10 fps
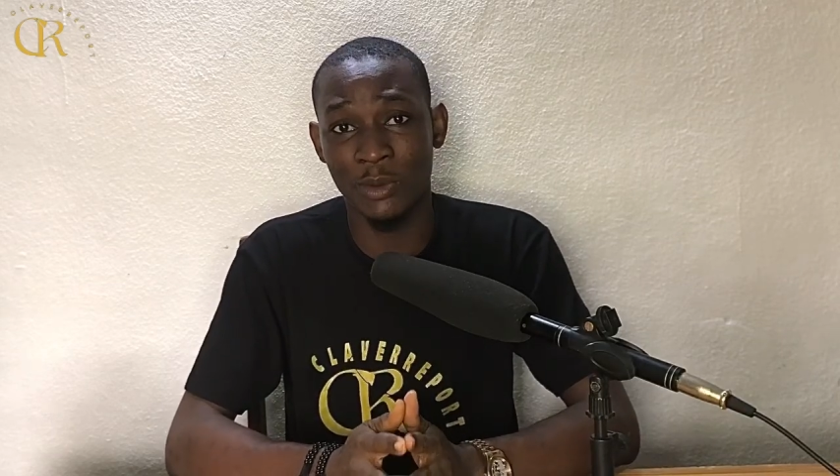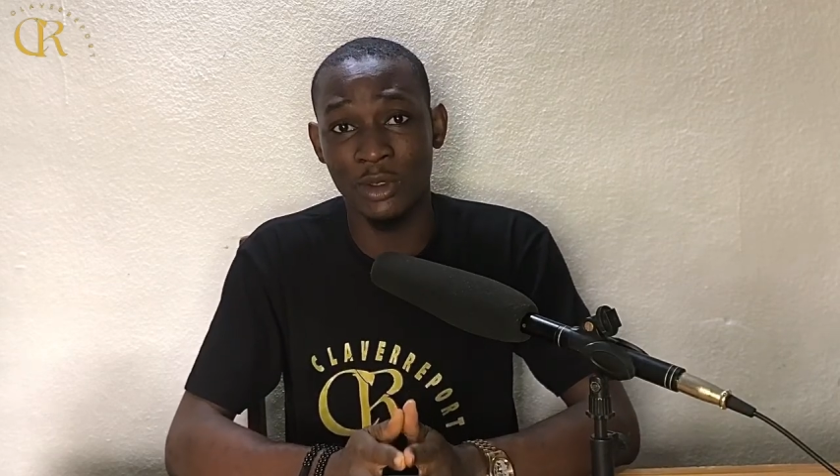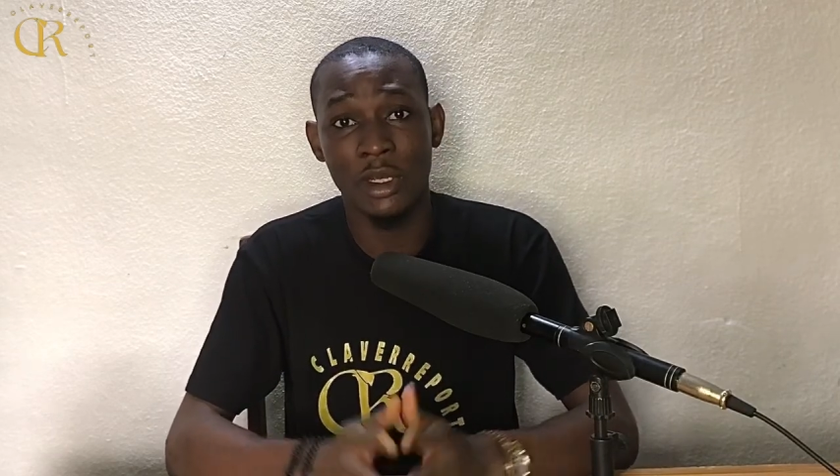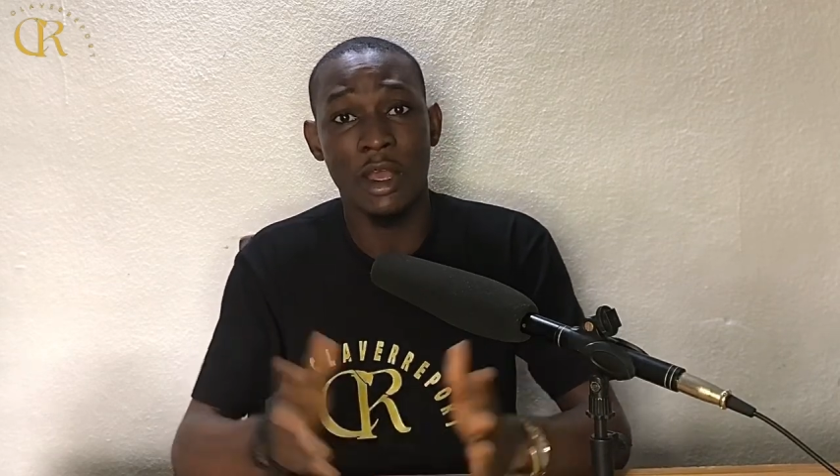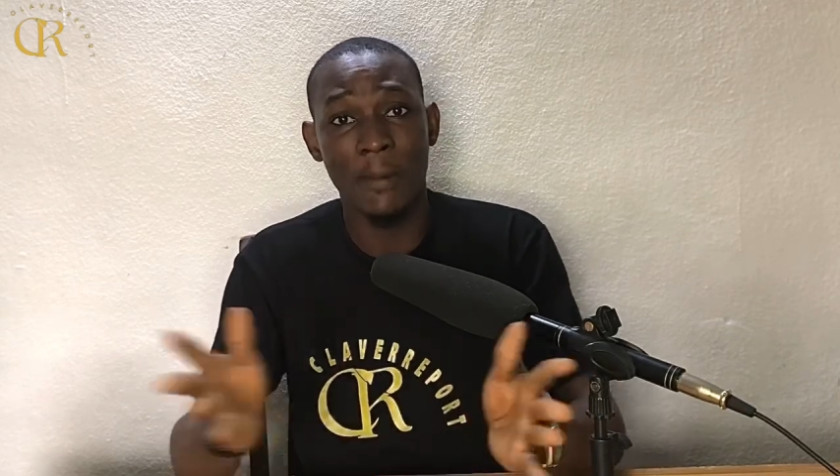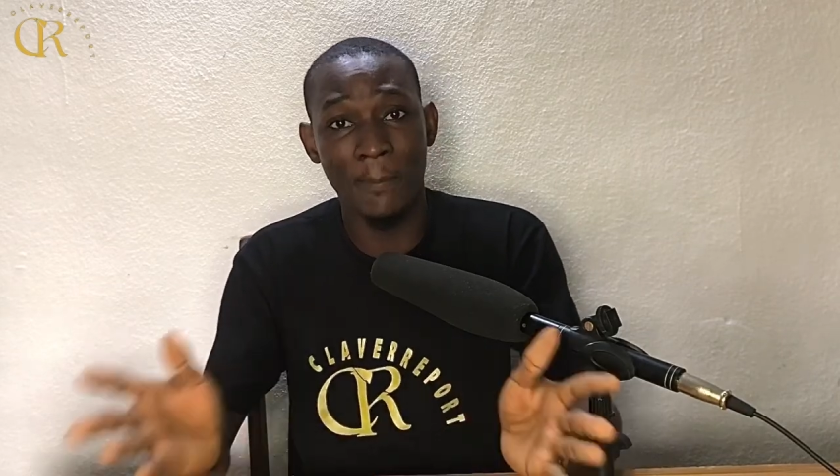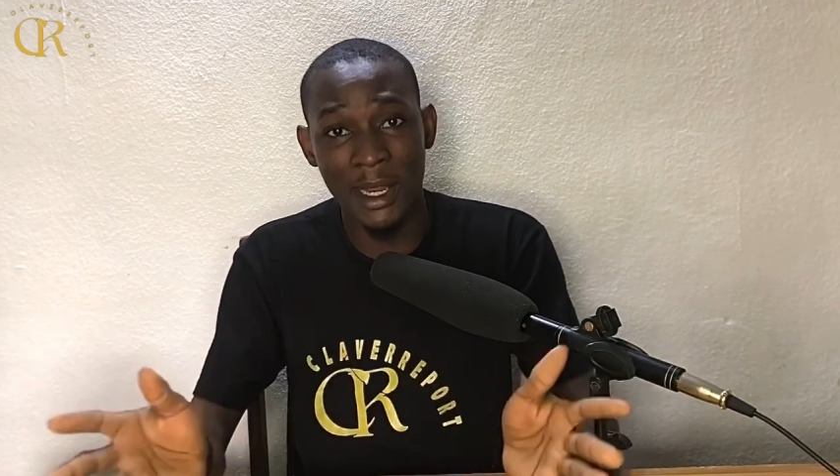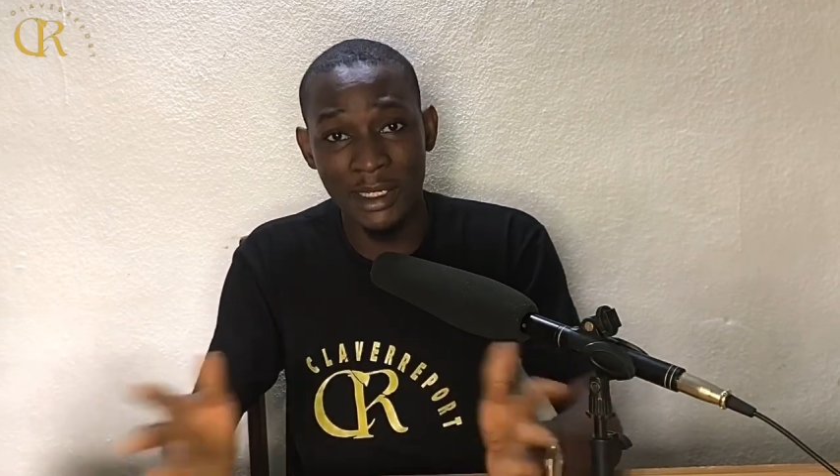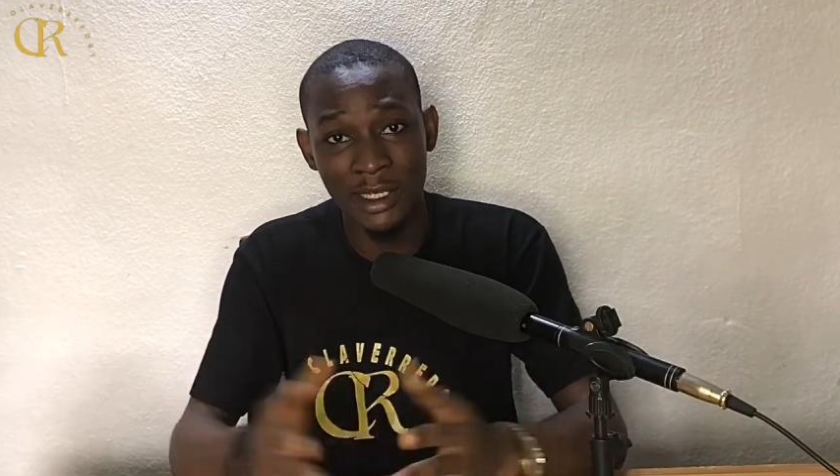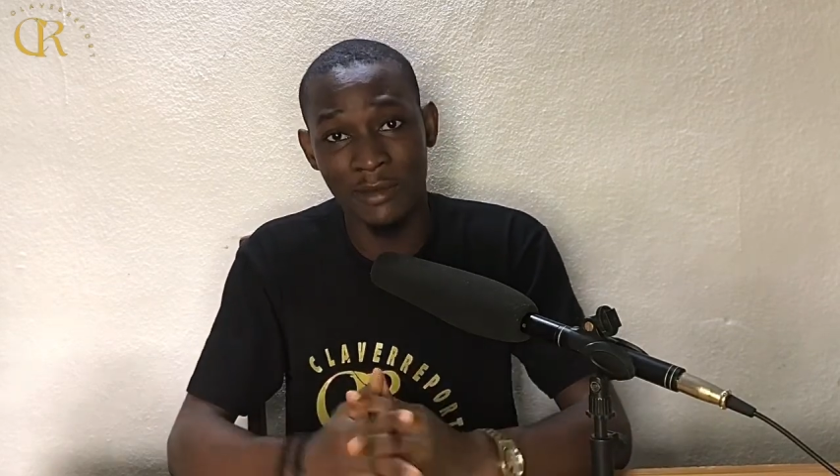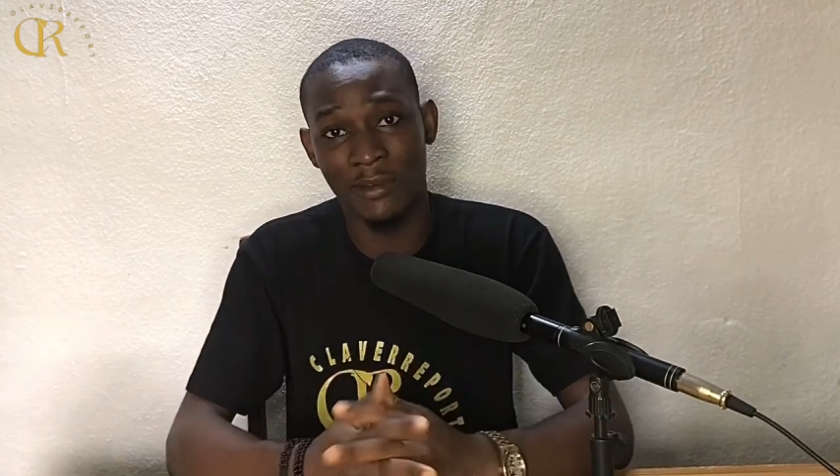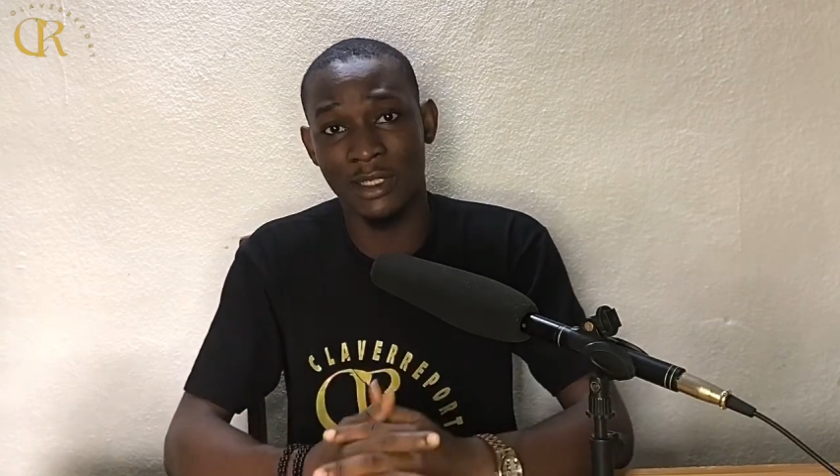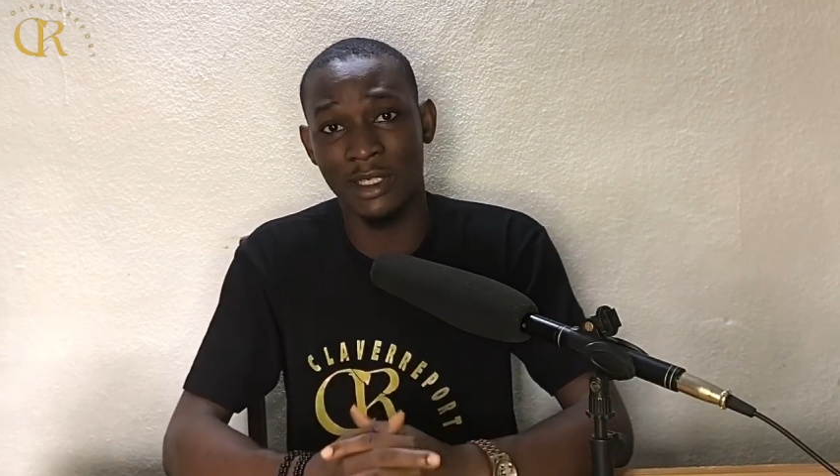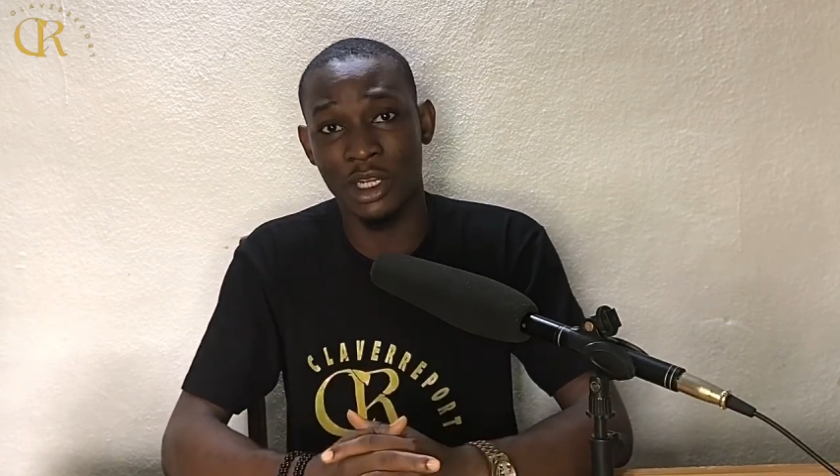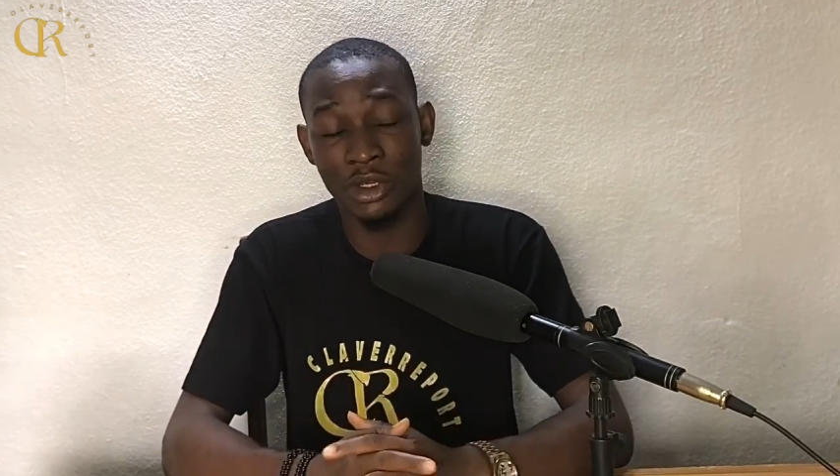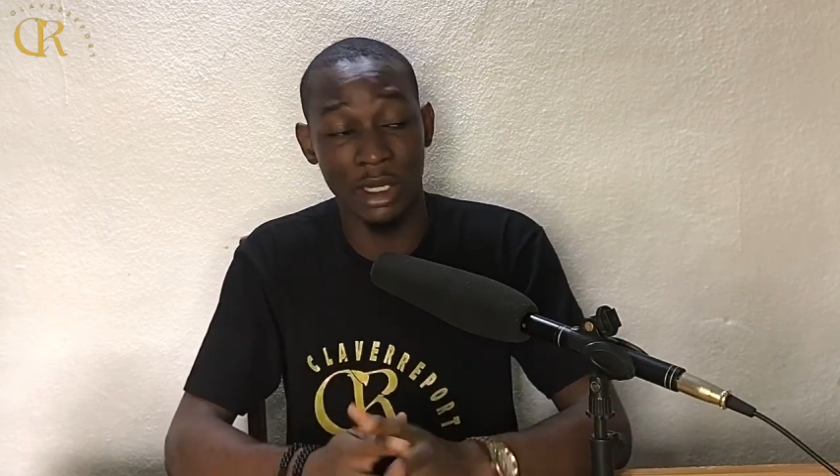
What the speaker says: months, pending investigation.